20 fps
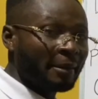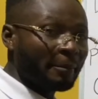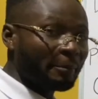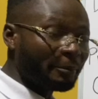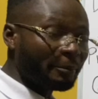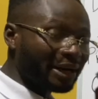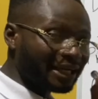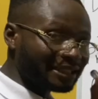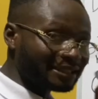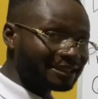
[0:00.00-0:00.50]

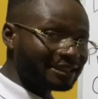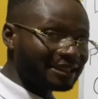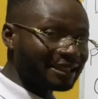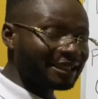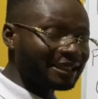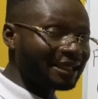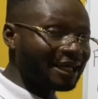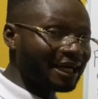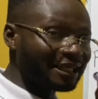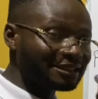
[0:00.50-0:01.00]
but
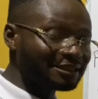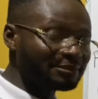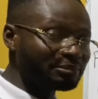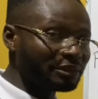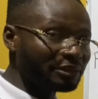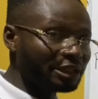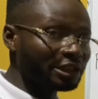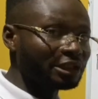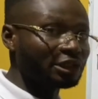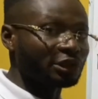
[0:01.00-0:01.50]
it doesn't
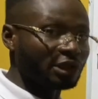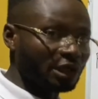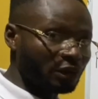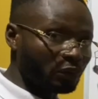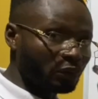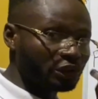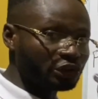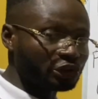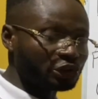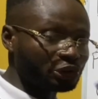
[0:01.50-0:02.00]
mean you're
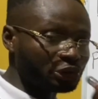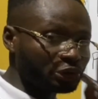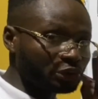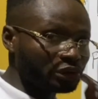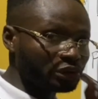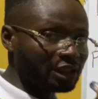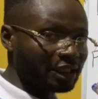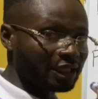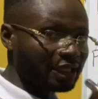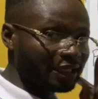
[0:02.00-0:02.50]
going to use
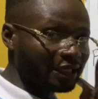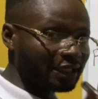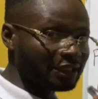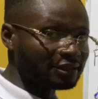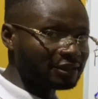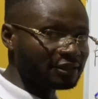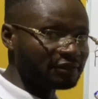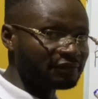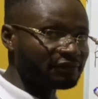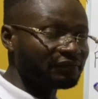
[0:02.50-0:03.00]
the
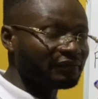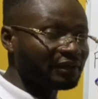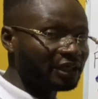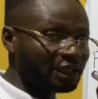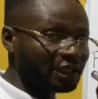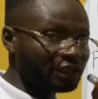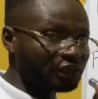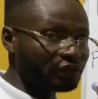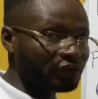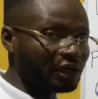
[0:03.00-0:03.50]
negative
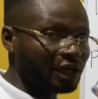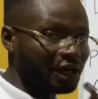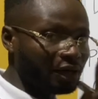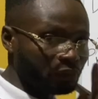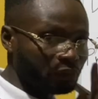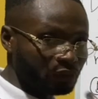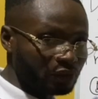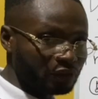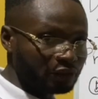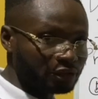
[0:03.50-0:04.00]
in your
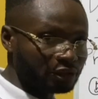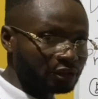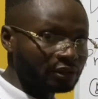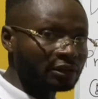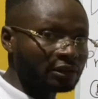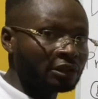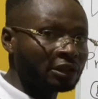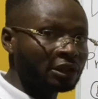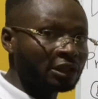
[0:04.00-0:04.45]
calculation.